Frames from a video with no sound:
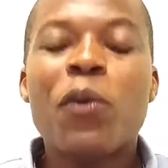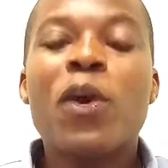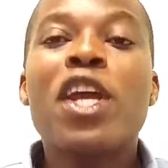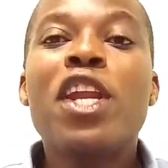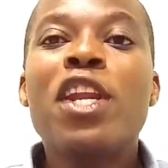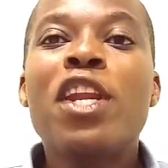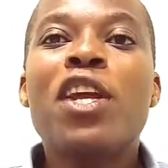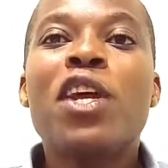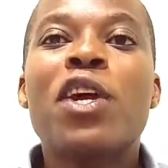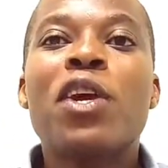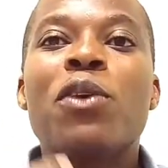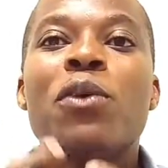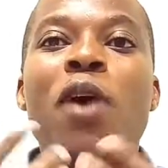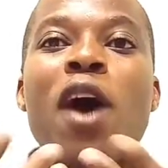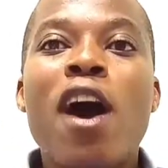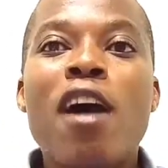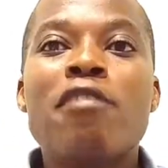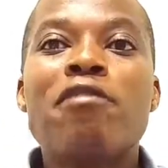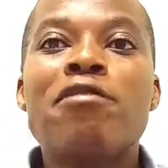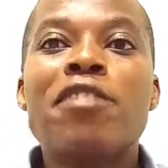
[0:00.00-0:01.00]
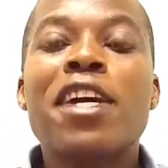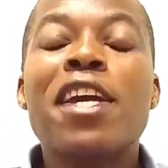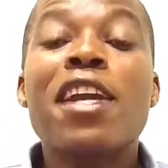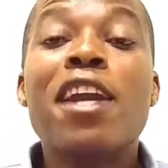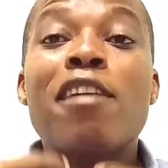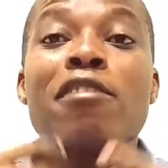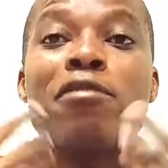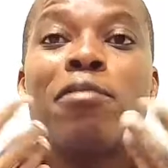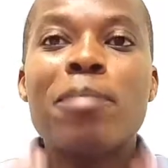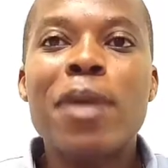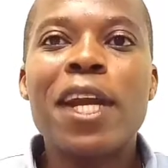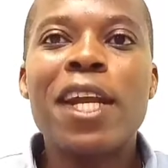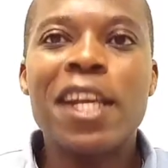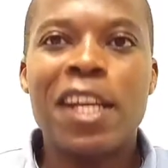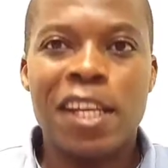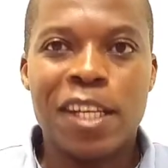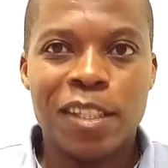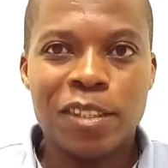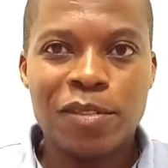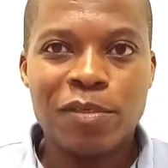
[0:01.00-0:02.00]
when you have enough
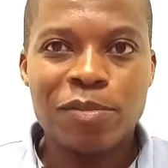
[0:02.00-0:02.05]
money.